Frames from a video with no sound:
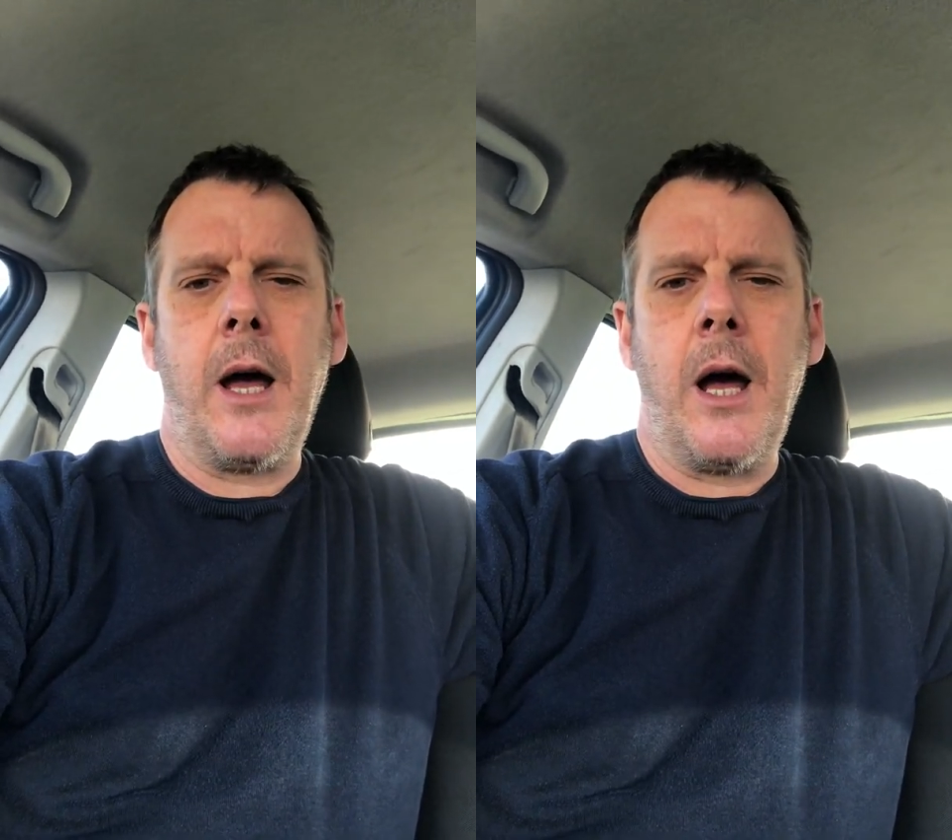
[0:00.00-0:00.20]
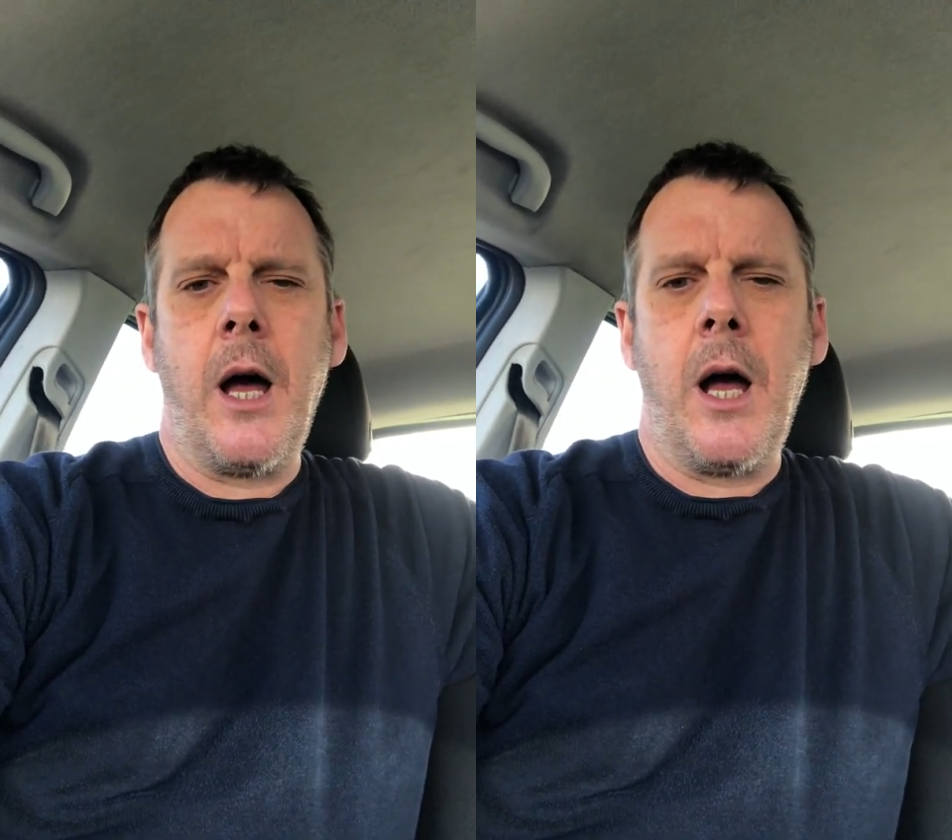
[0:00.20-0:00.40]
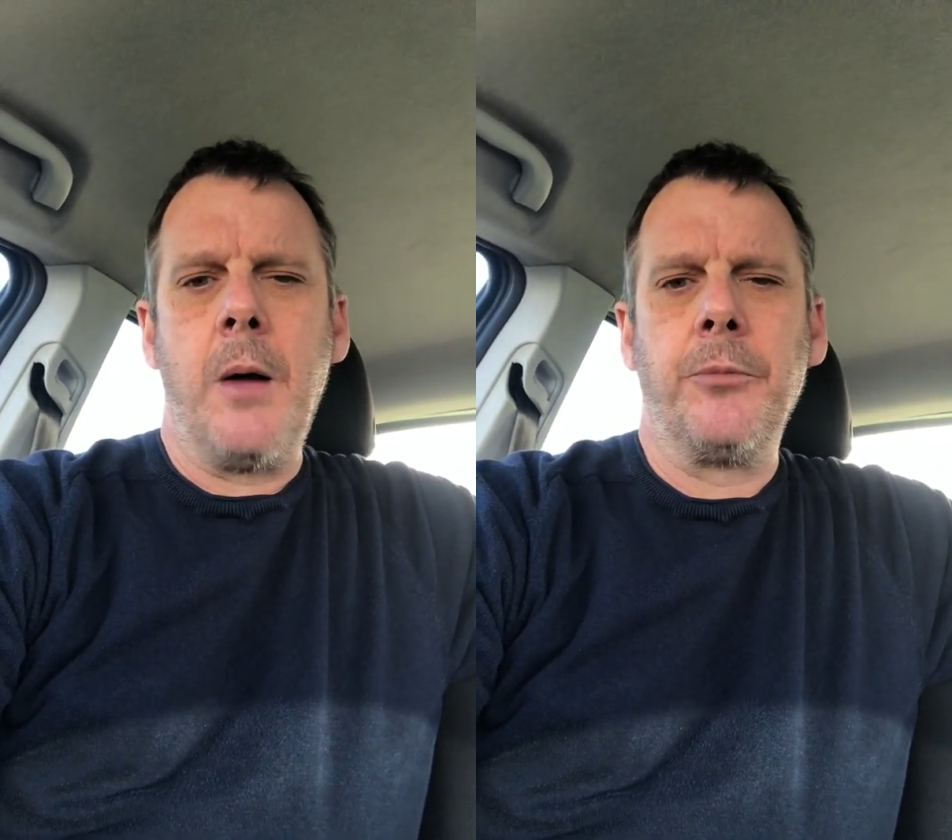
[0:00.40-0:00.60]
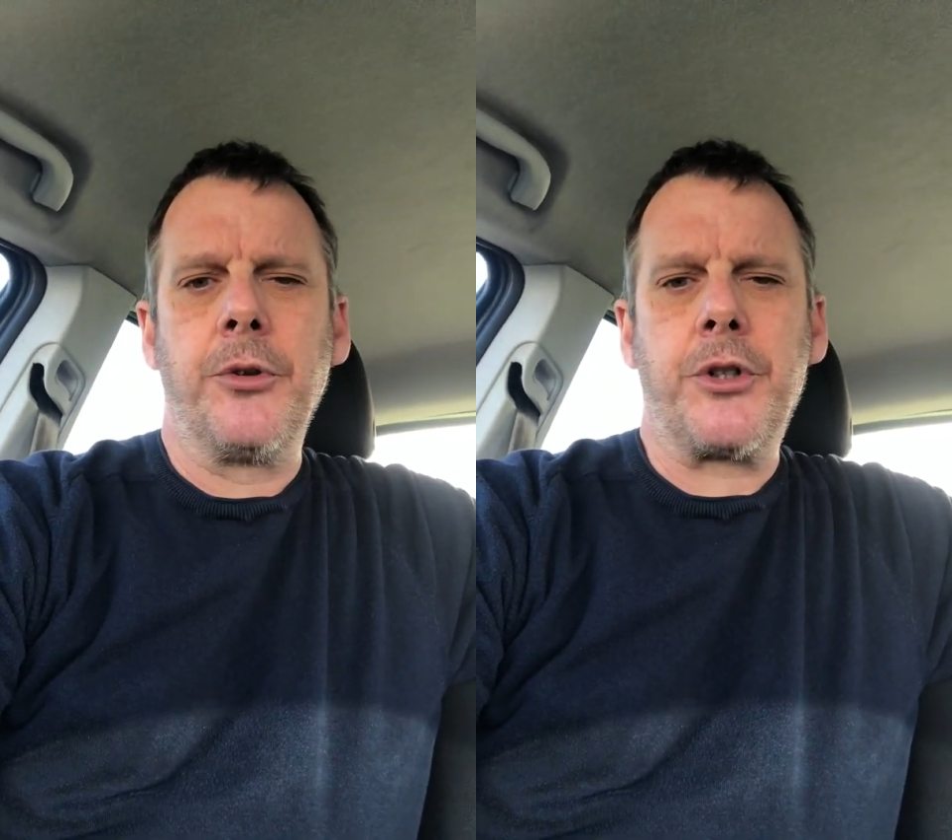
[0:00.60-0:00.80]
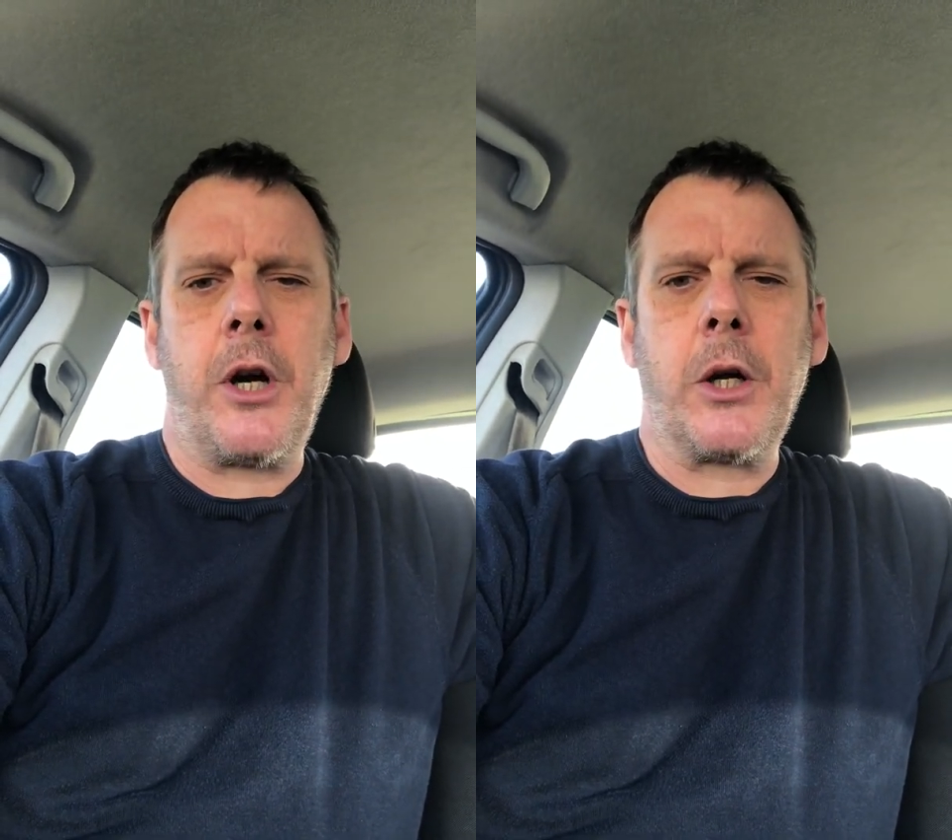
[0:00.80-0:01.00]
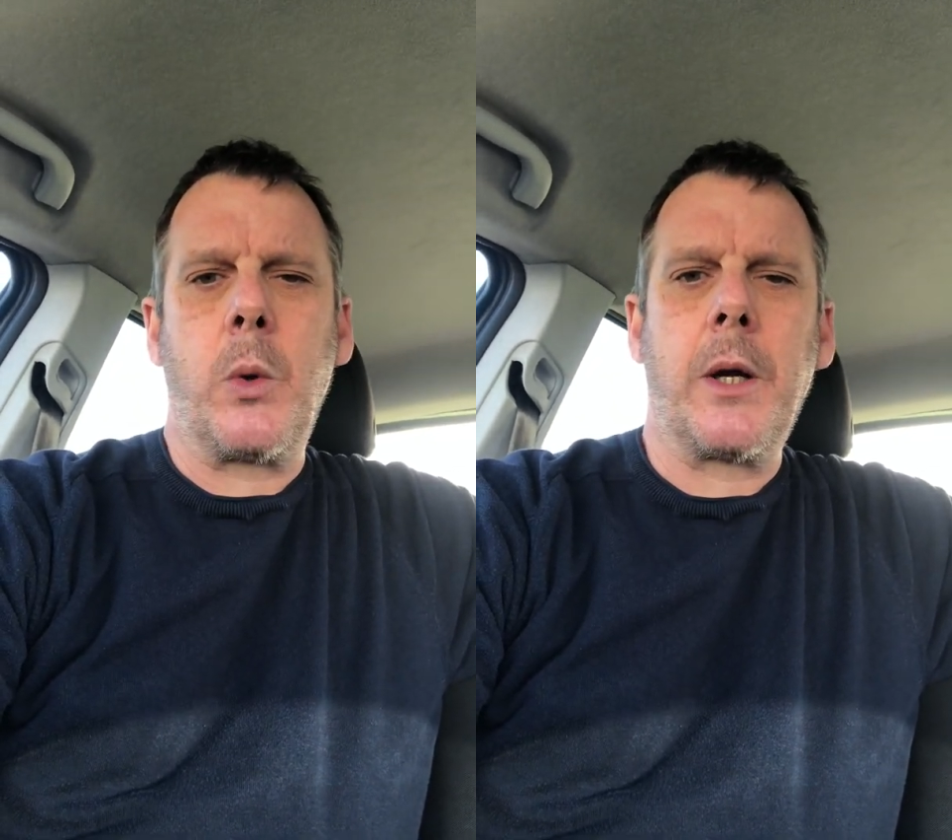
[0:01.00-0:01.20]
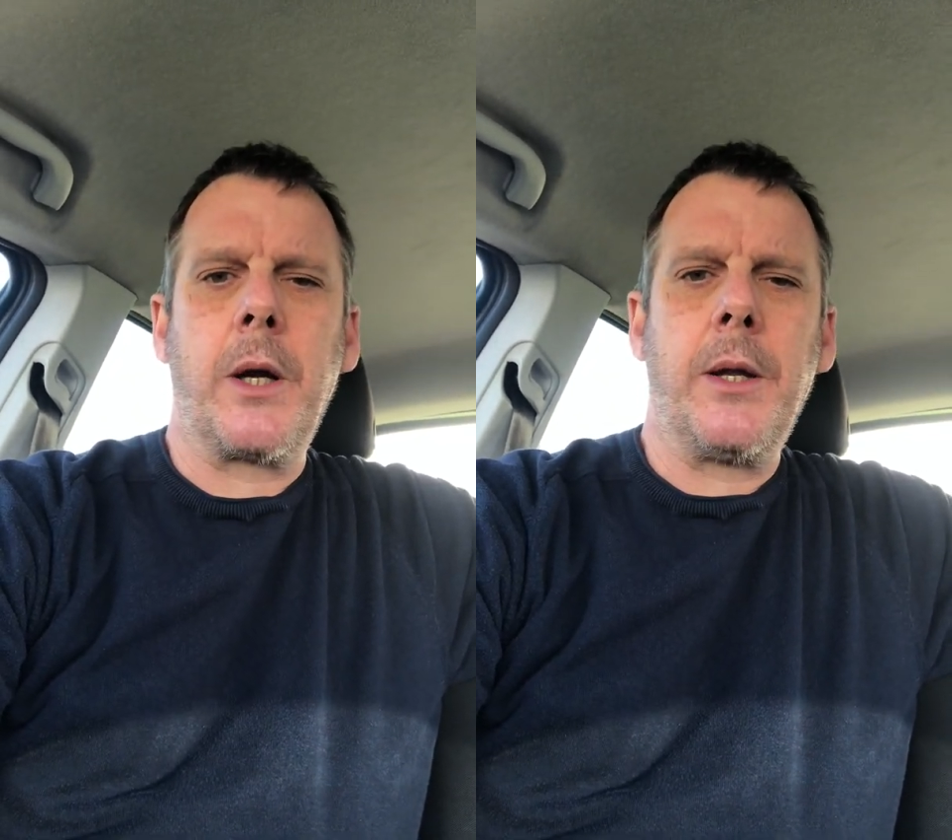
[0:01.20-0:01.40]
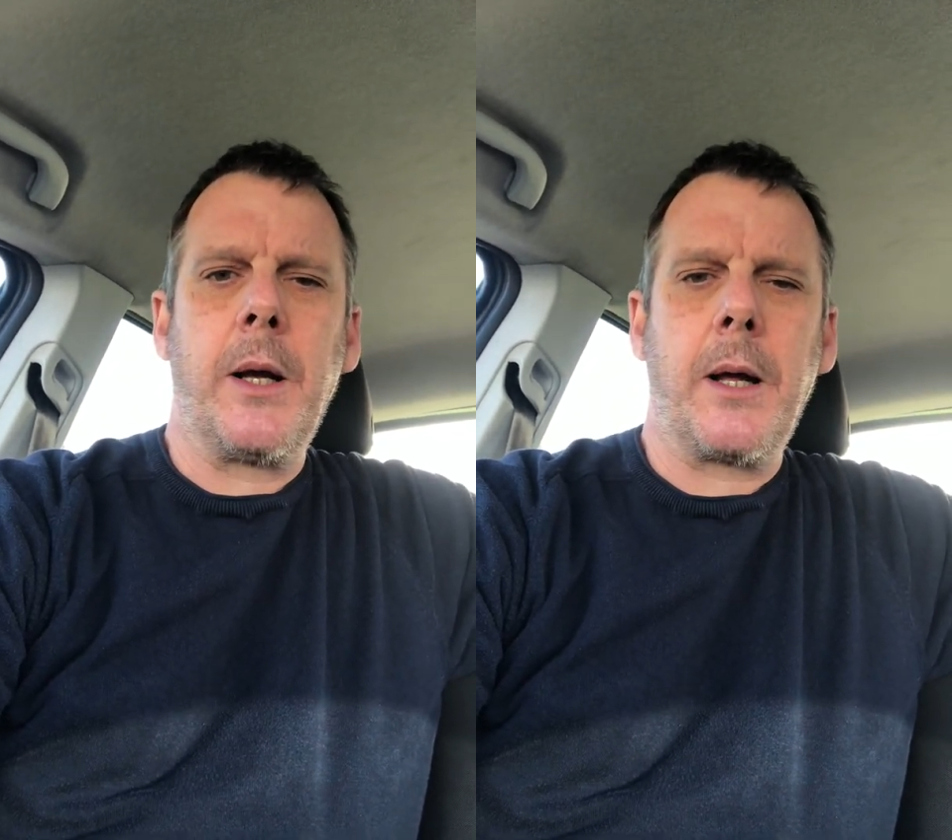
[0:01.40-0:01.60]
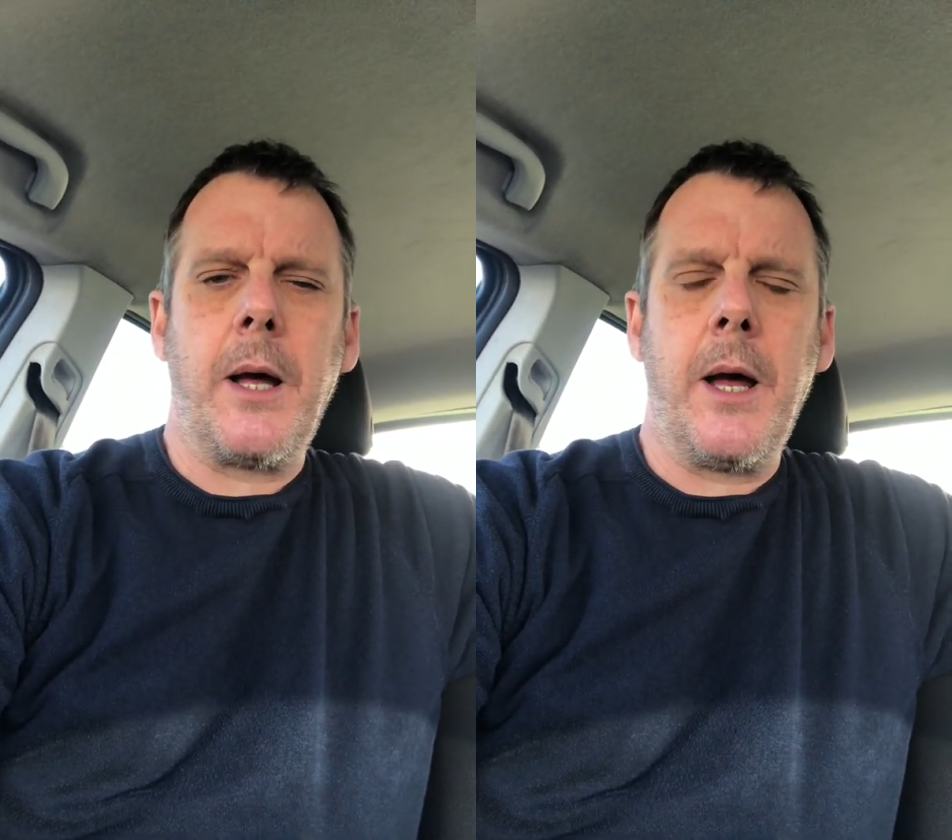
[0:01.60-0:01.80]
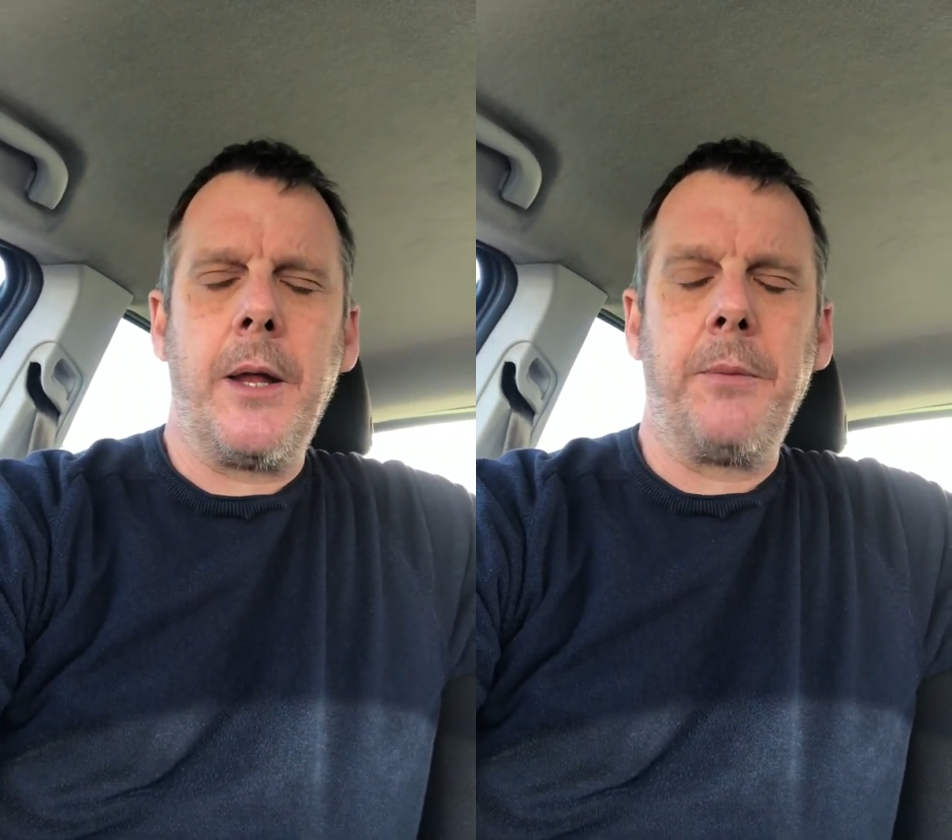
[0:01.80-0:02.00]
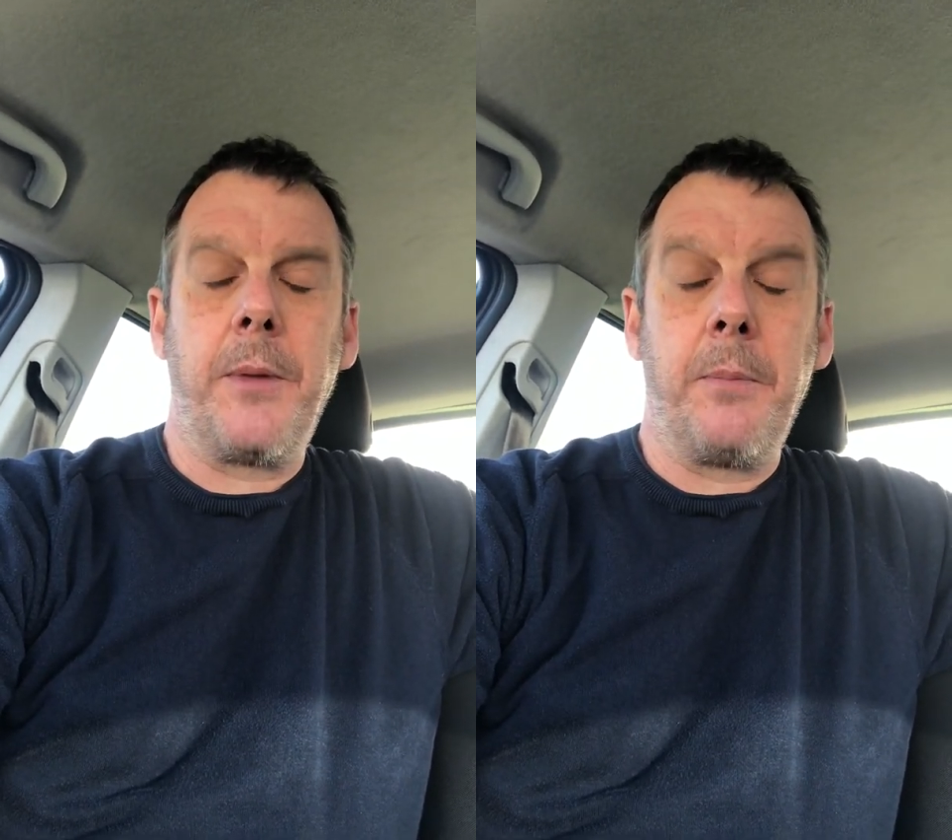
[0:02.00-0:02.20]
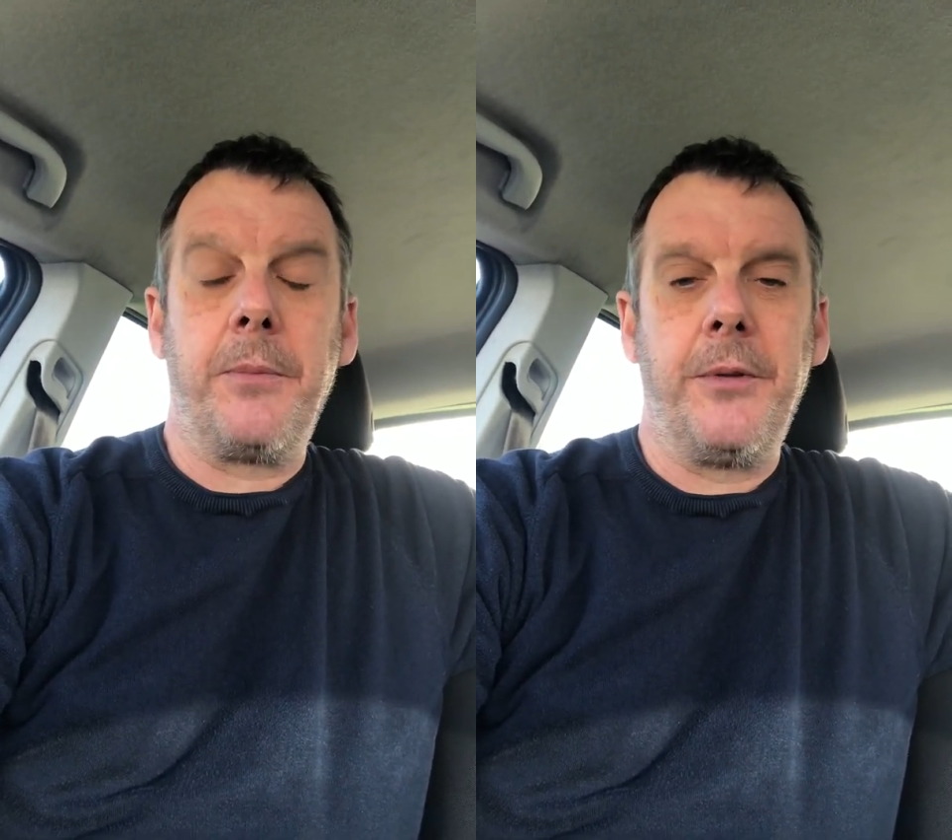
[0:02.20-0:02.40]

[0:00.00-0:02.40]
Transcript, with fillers: um, to try and quicken the, uh, the, the,